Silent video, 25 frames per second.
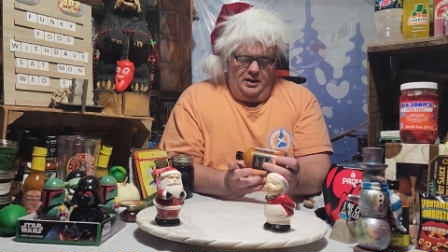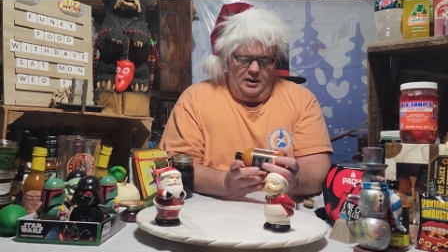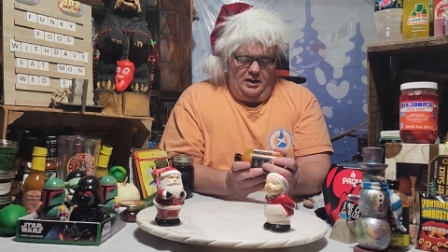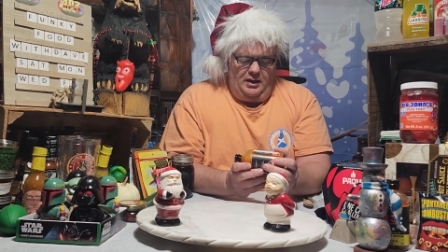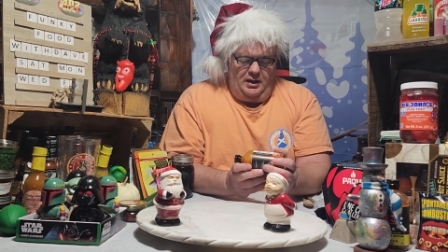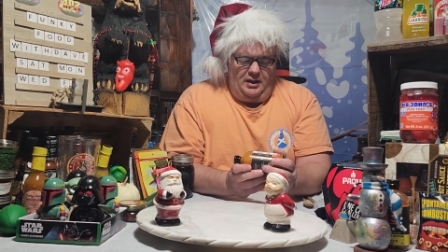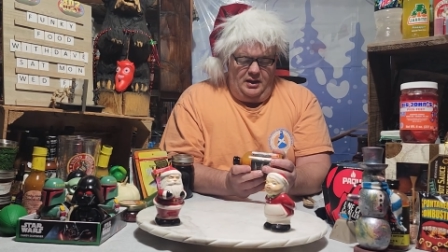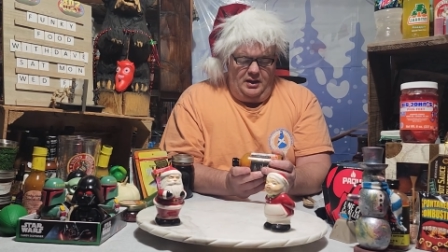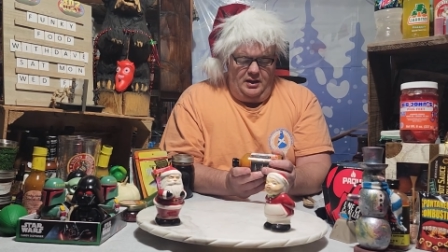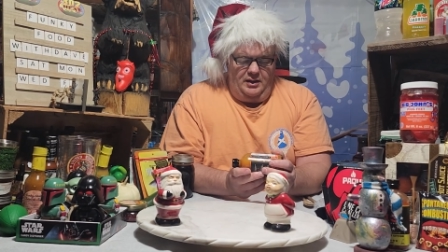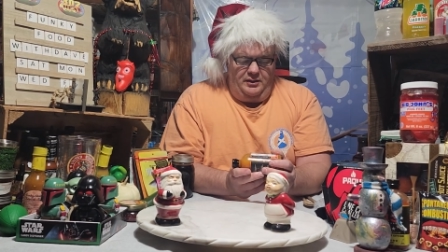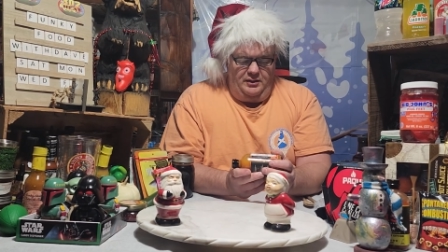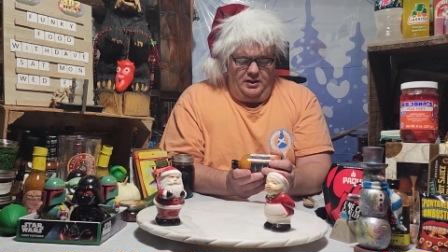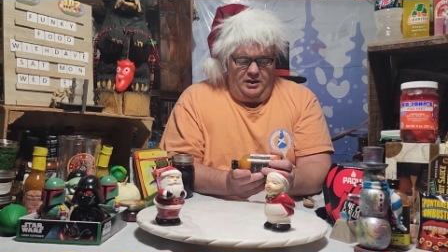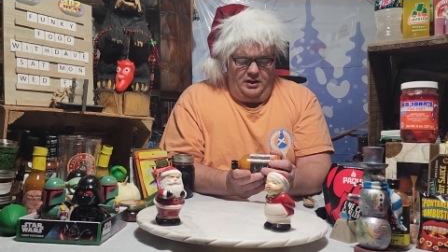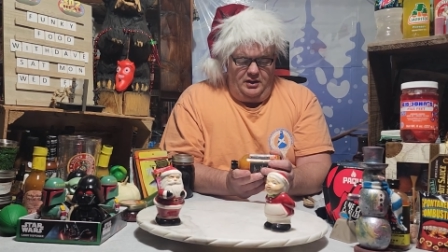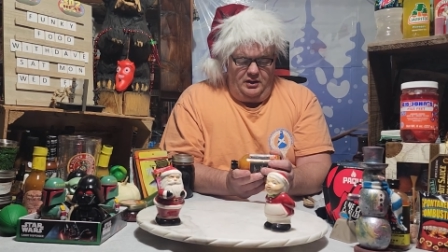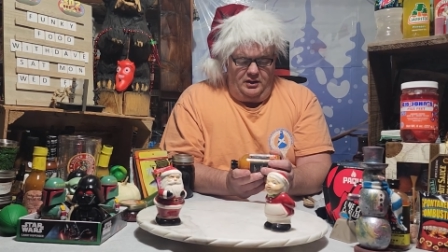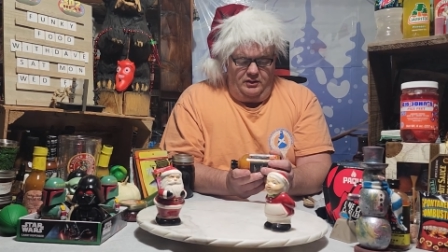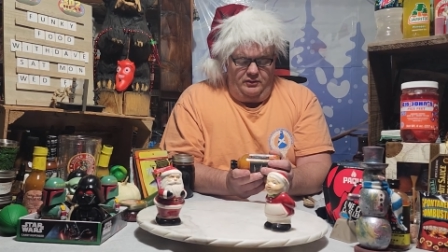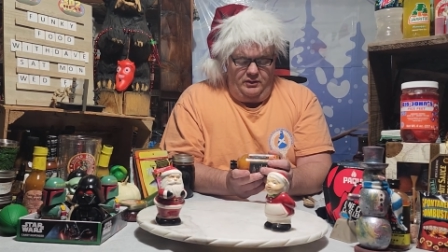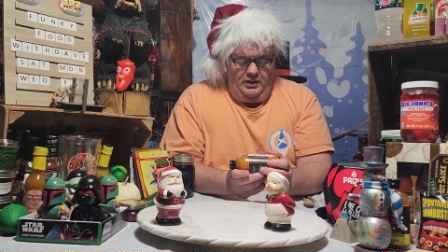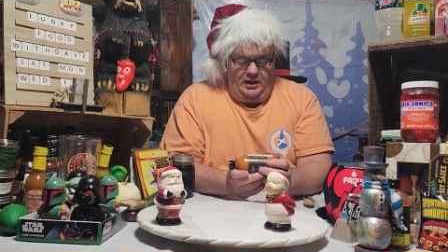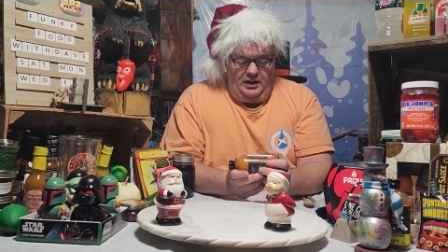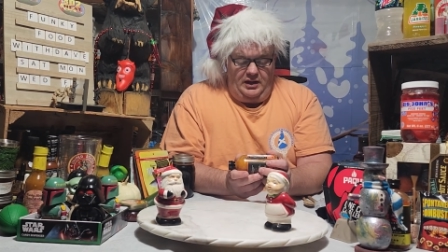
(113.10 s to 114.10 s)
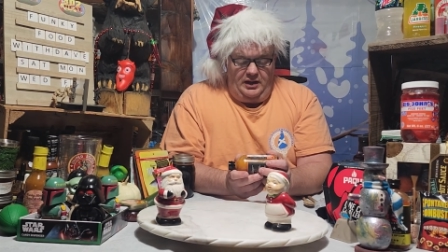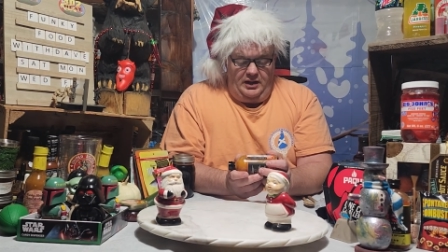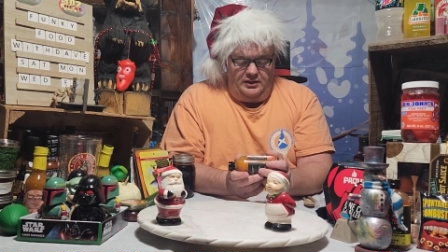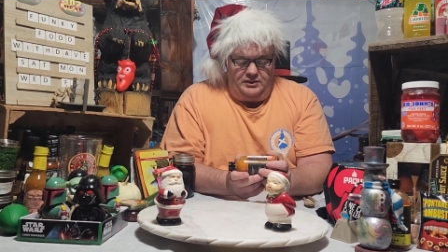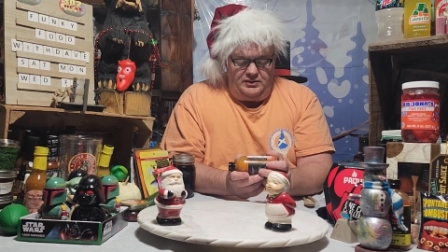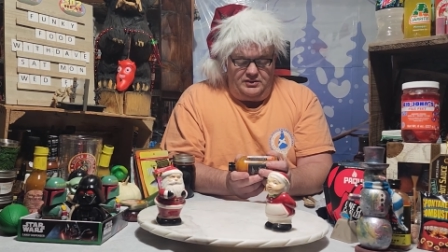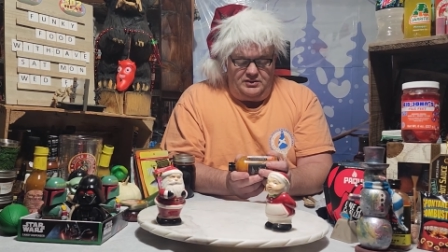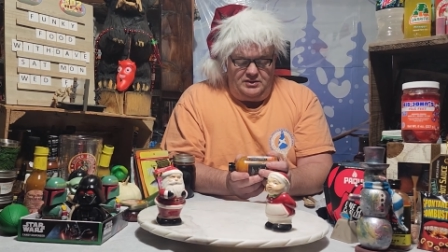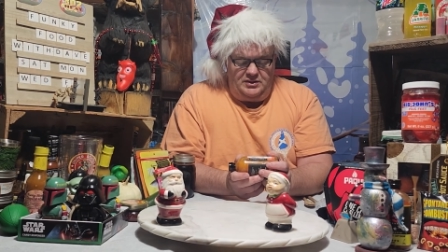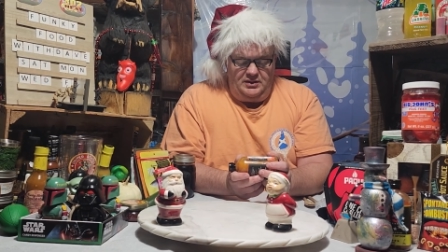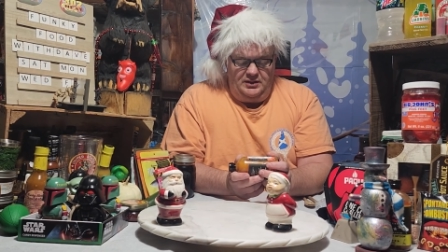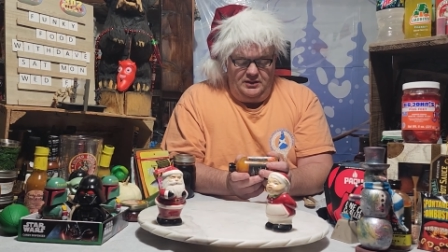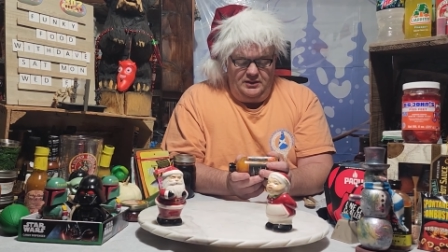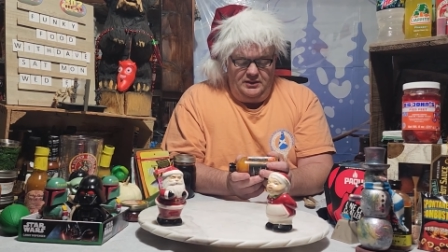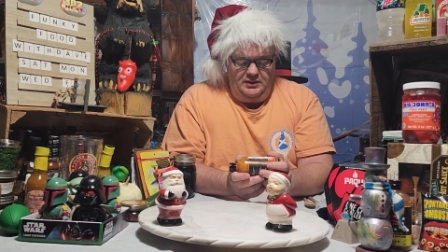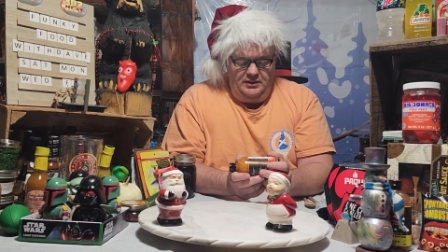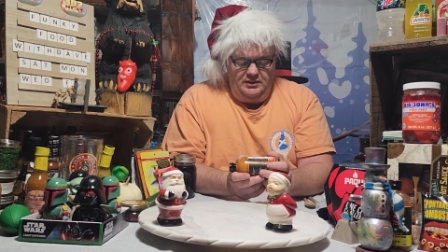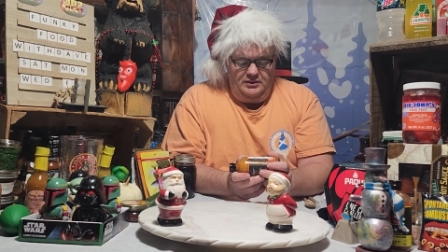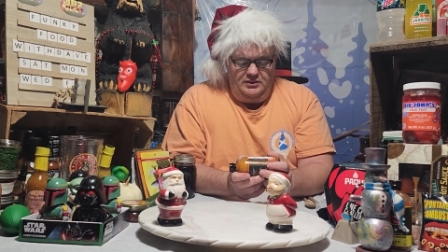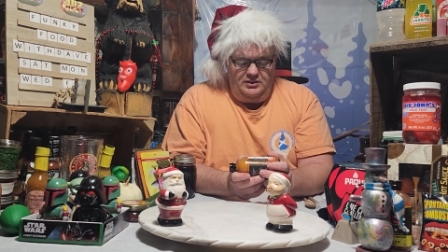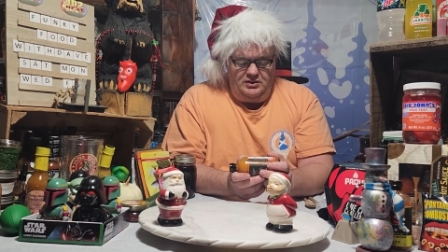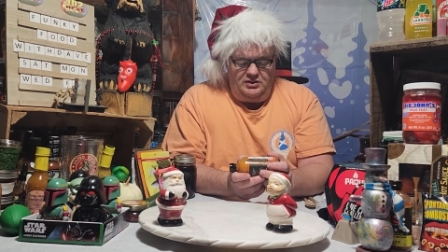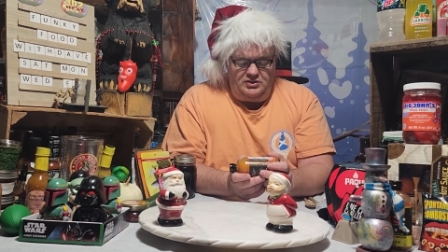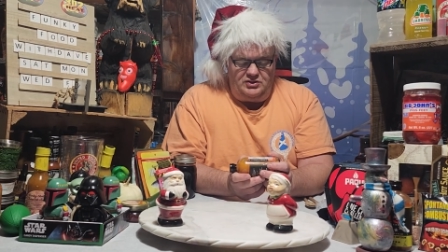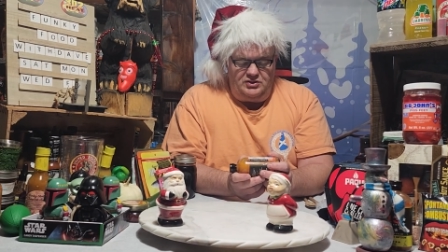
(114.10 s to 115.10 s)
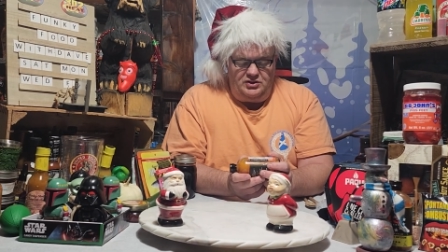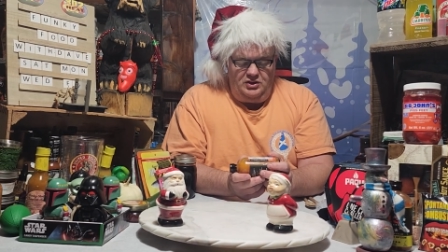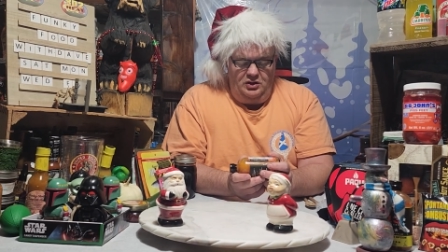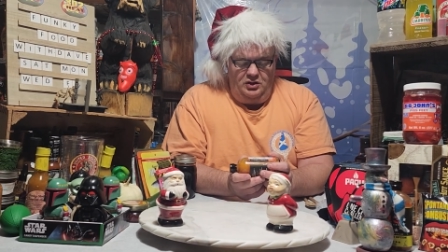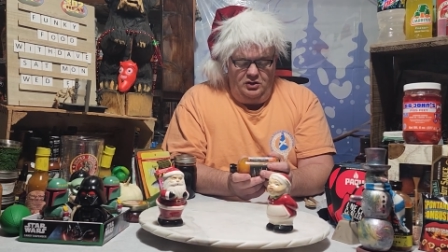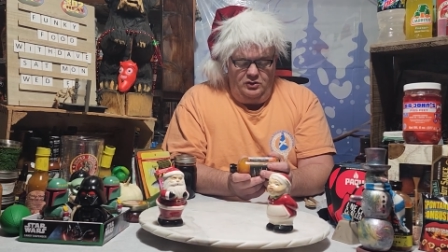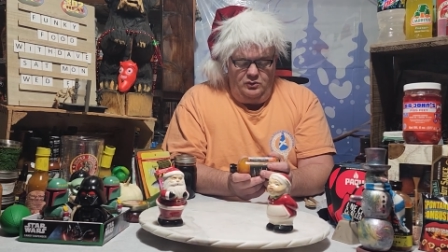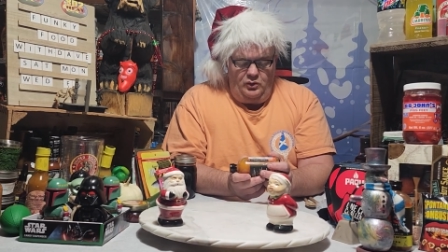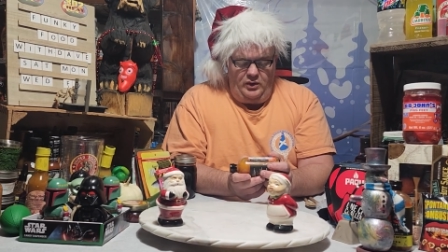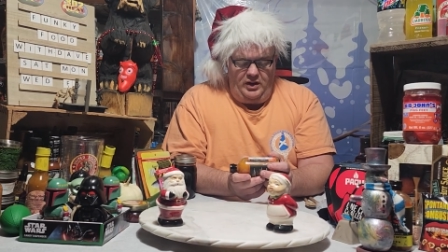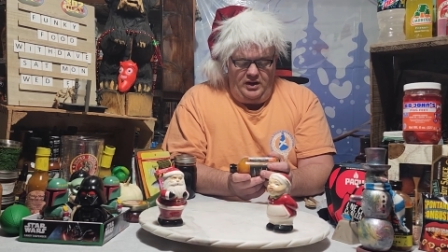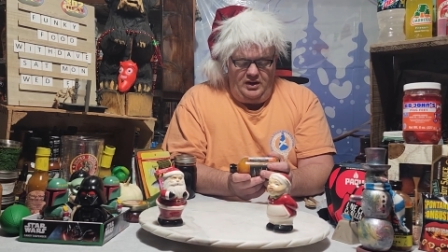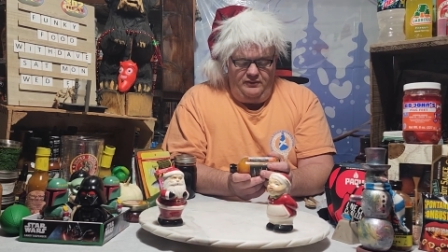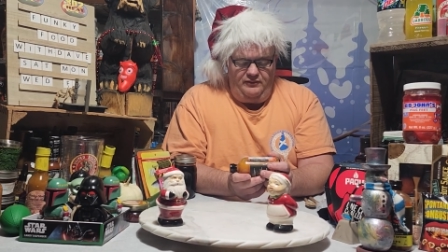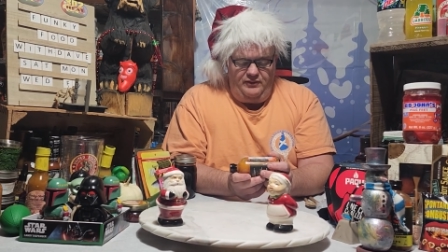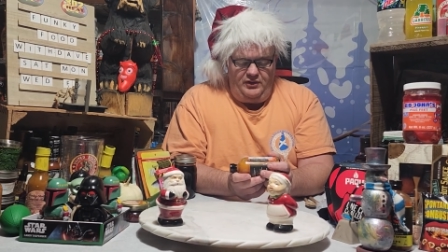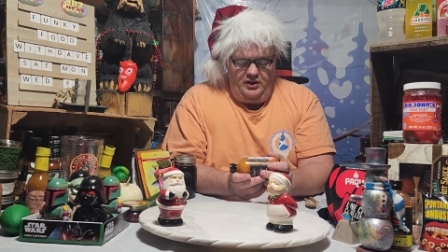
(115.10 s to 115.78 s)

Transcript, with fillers: And the ingredients distilled white